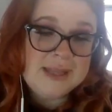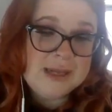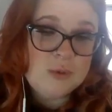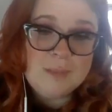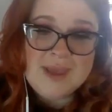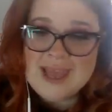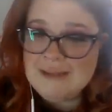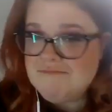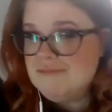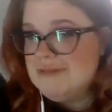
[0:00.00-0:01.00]
plan won't
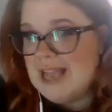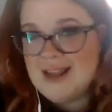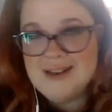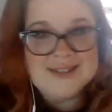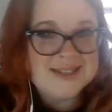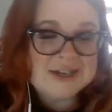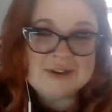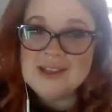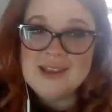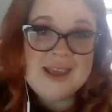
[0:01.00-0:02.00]
pay, not
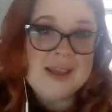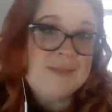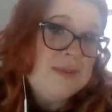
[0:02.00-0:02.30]
necessarily a thing.